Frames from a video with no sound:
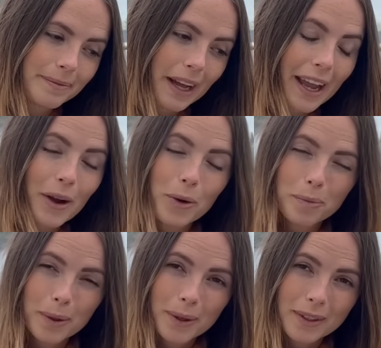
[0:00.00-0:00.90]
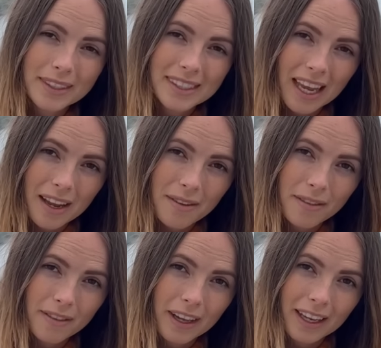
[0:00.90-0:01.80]
I hope you're safe
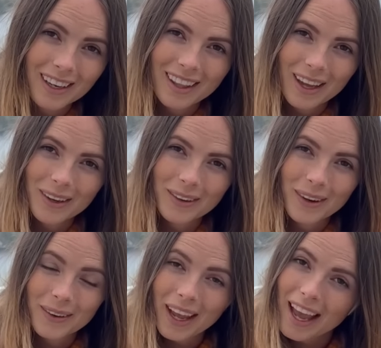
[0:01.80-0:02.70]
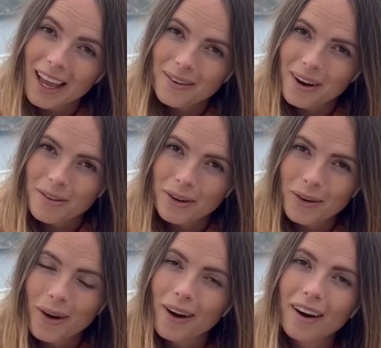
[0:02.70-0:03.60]
and that you're okay wherever
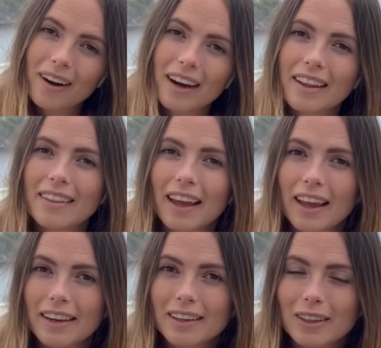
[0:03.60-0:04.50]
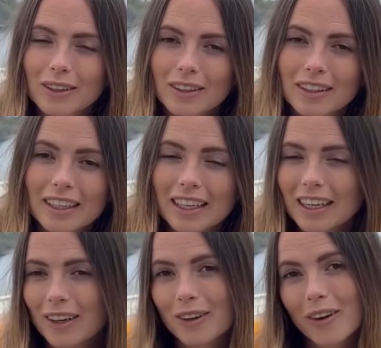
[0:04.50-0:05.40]
you are, and that you're
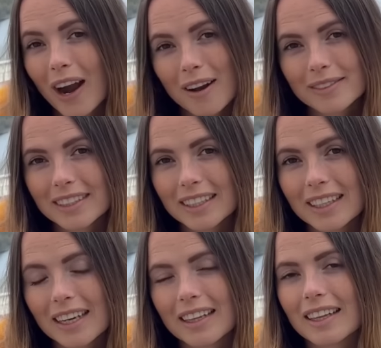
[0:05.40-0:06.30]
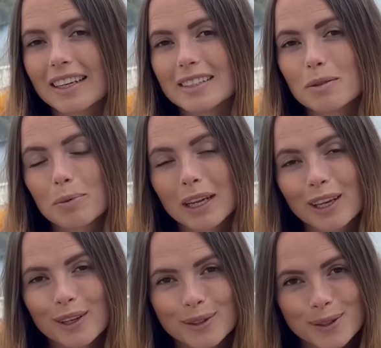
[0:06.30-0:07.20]
knitting or crafting and that it's
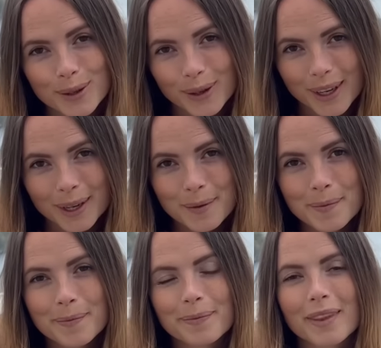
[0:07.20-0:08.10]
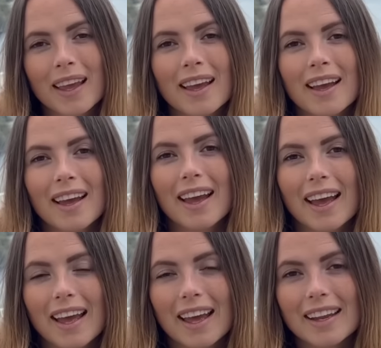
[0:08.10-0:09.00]
bringing you joy.
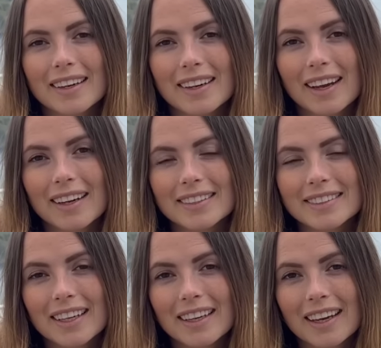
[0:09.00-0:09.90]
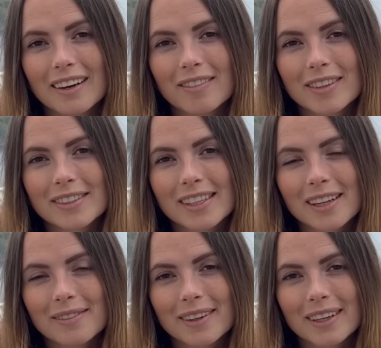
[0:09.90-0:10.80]
And take care of
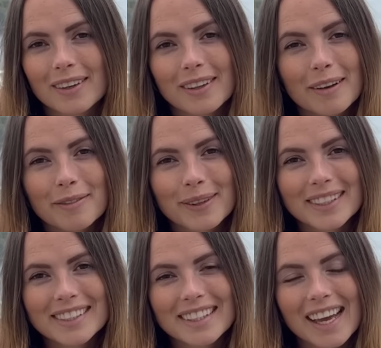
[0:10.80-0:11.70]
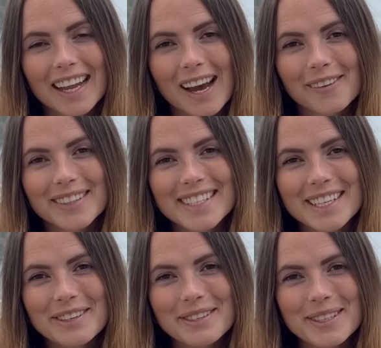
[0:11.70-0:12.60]
yourself and your loved ones, and I will
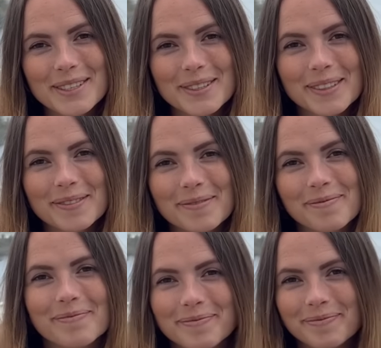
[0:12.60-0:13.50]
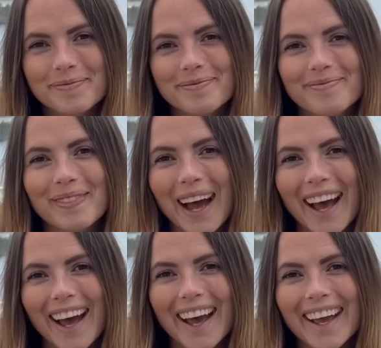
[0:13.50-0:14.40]
see you soon.
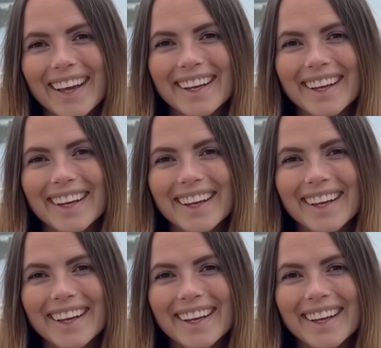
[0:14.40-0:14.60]
Bye!